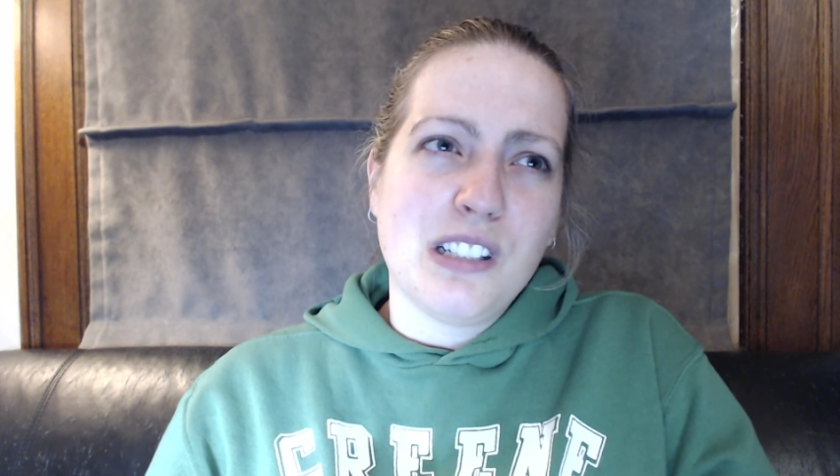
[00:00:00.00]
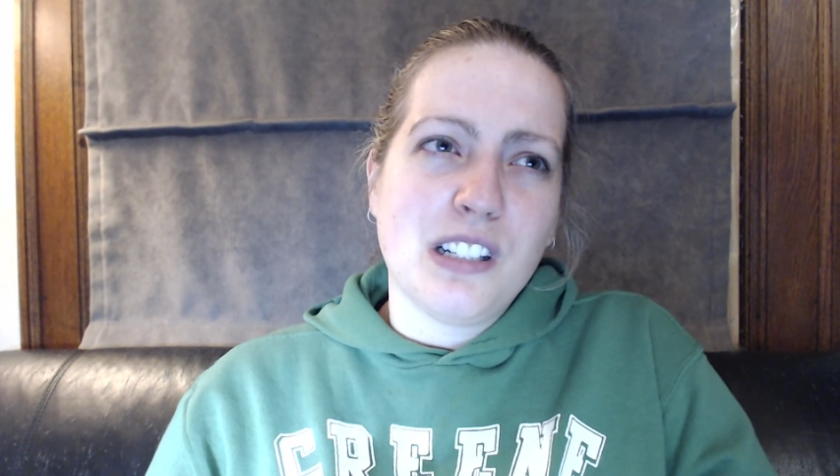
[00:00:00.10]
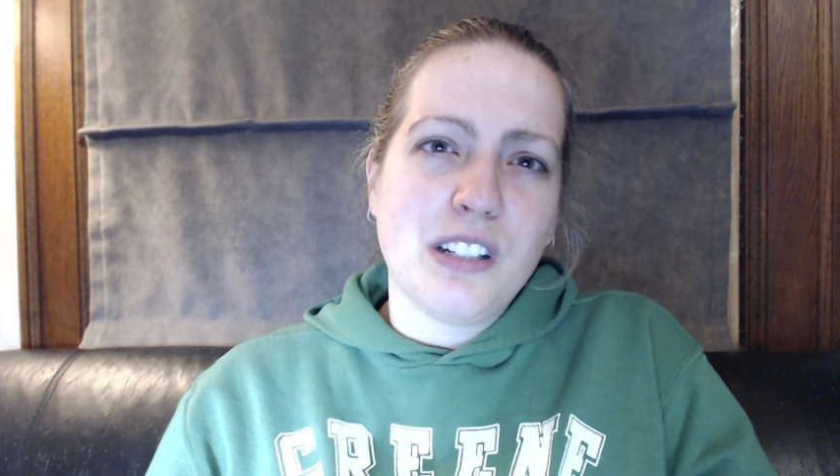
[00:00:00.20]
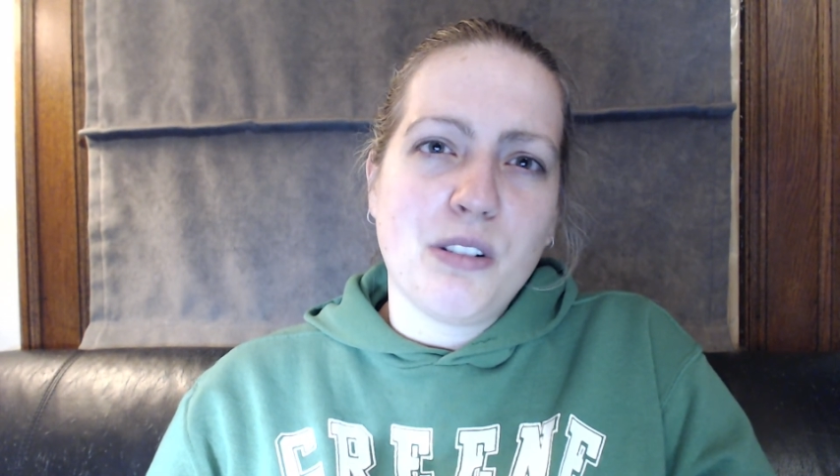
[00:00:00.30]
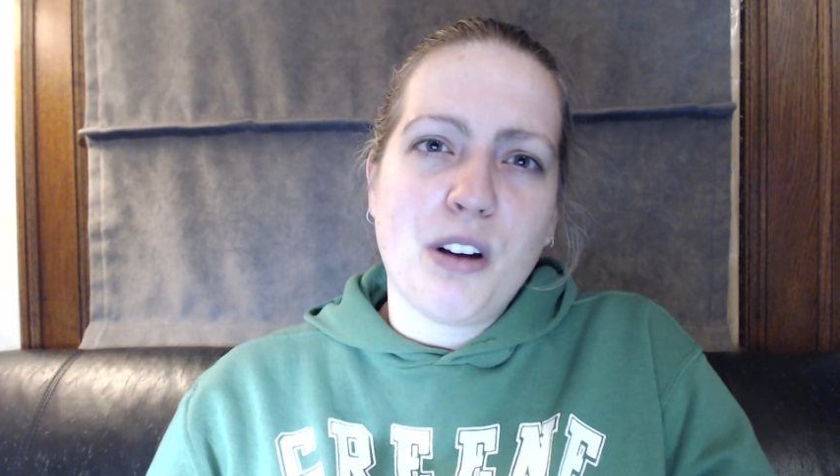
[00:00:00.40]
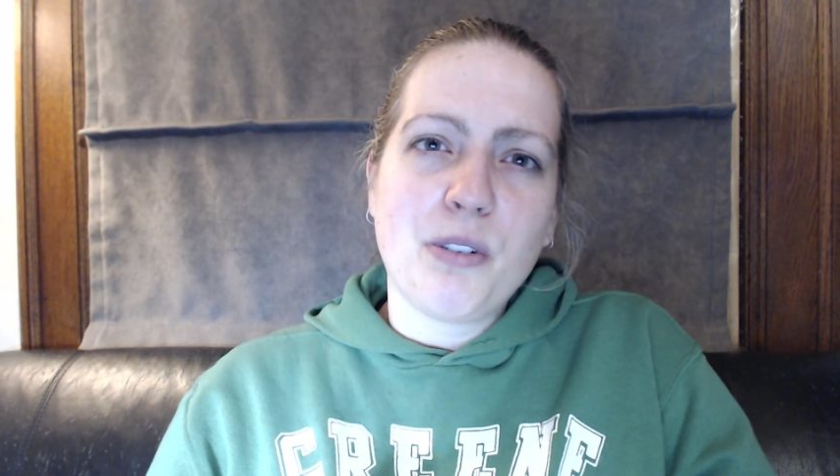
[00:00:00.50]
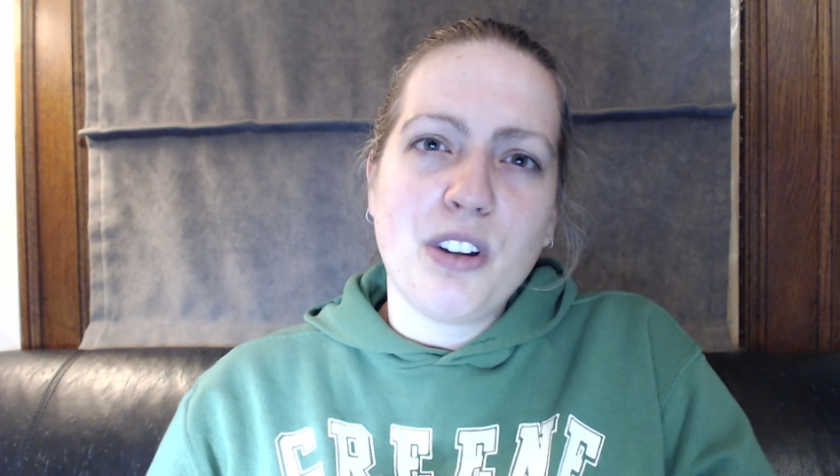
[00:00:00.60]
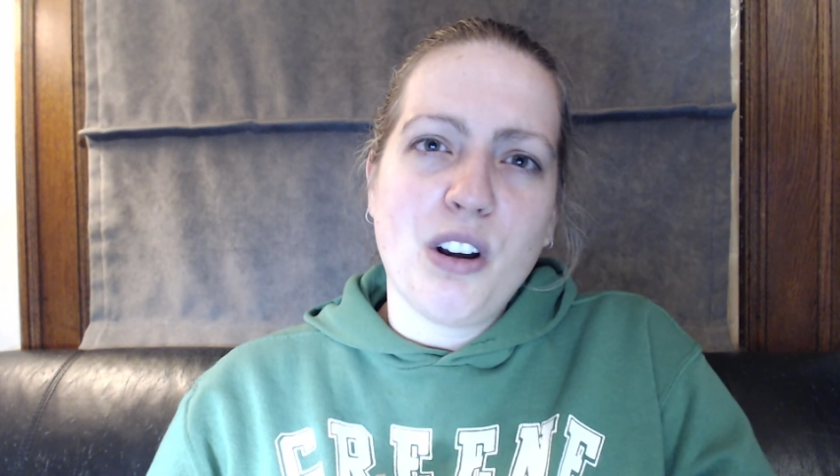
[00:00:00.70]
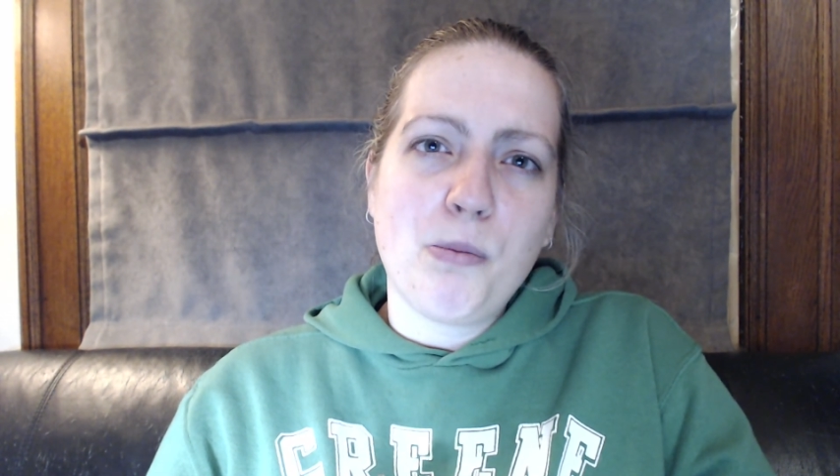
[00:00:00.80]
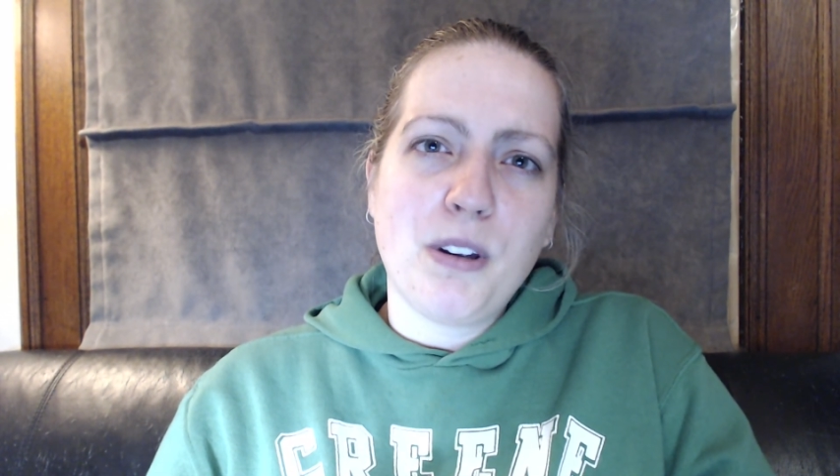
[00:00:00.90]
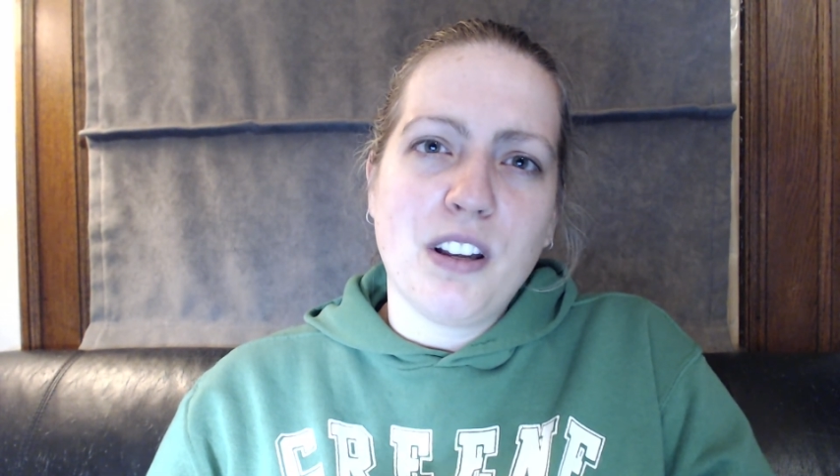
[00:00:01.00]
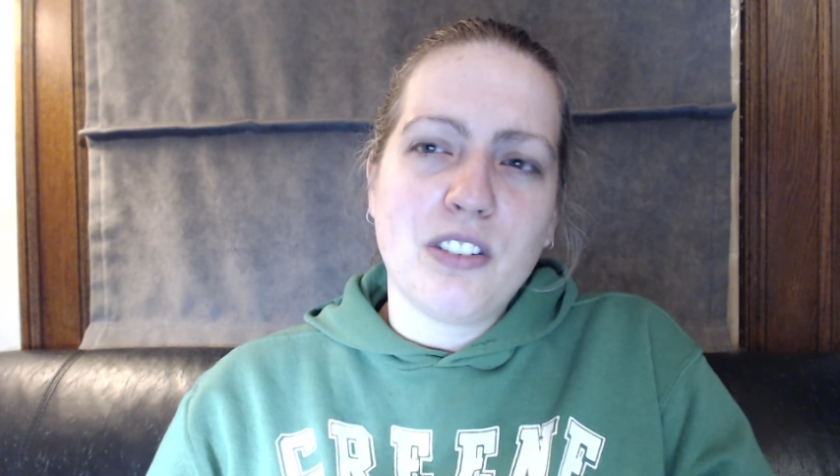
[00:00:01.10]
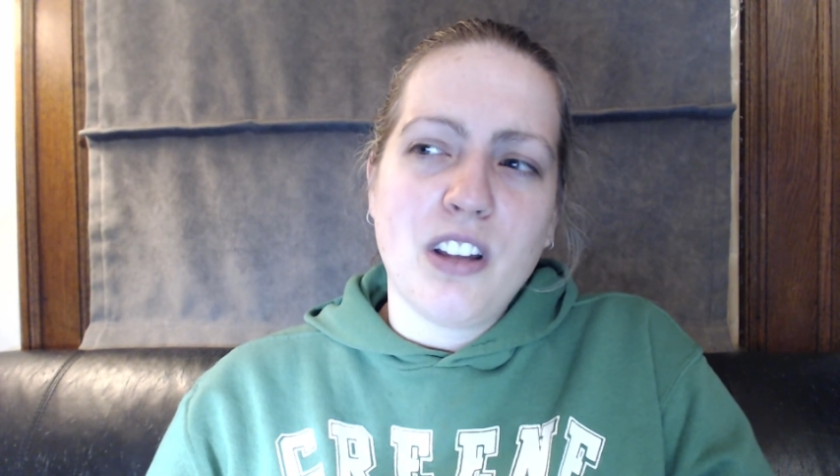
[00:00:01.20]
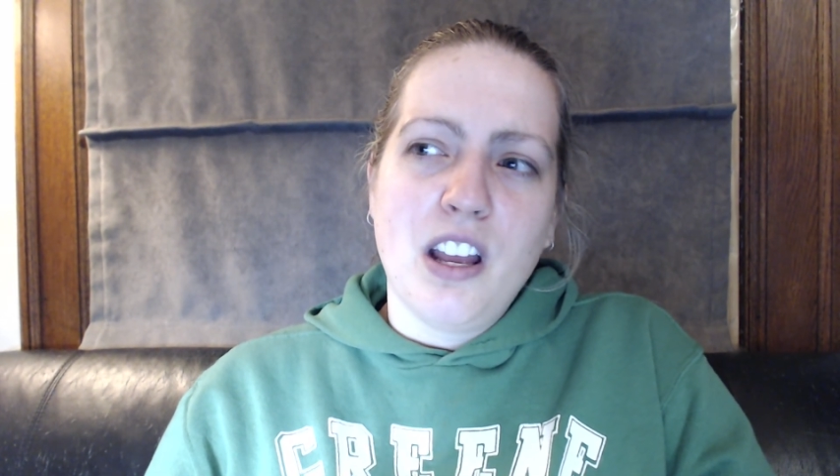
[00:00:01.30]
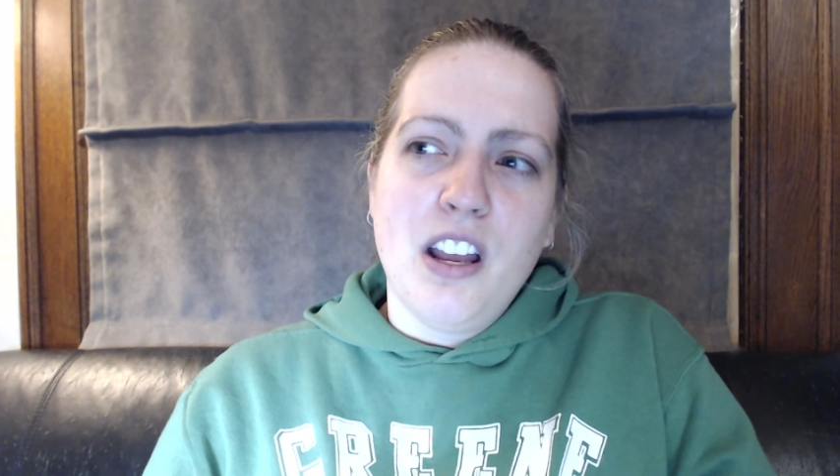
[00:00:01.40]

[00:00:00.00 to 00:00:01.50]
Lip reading: I really hope he is.